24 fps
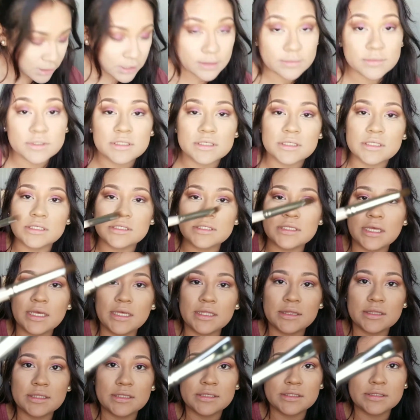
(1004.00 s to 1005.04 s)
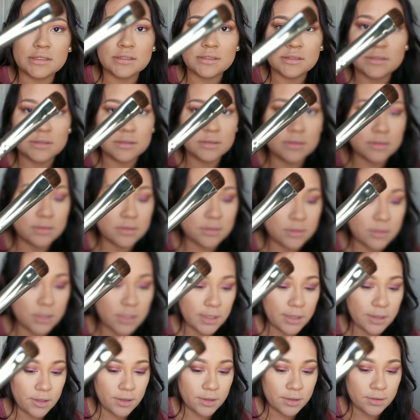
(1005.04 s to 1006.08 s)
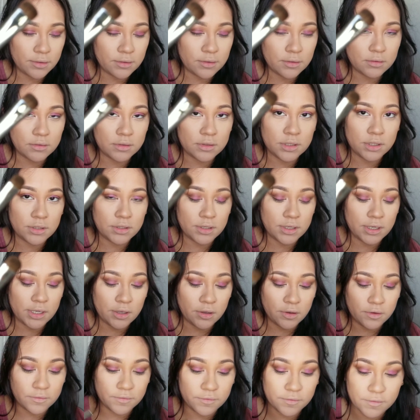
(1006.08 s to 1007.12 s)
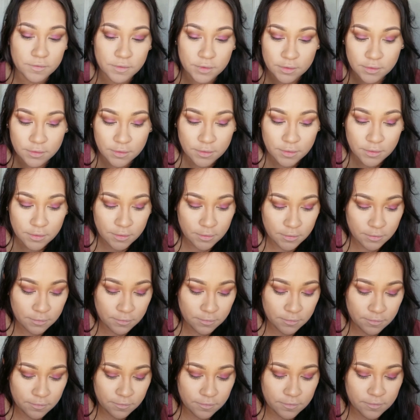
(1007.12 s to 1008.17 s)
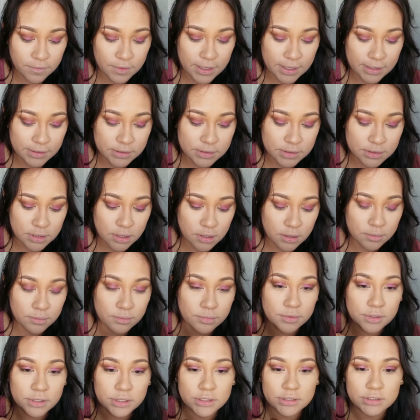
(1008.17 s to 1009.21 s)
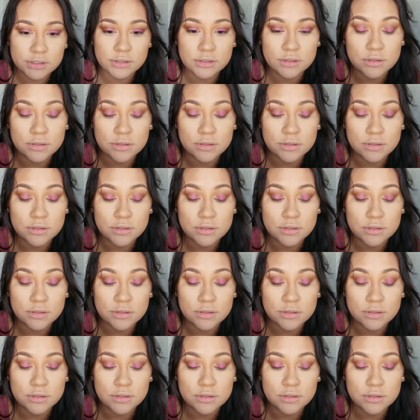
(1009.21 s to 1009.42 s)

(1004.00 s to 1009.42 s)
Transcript: I'm just going to take another e.l.f. flat top brush.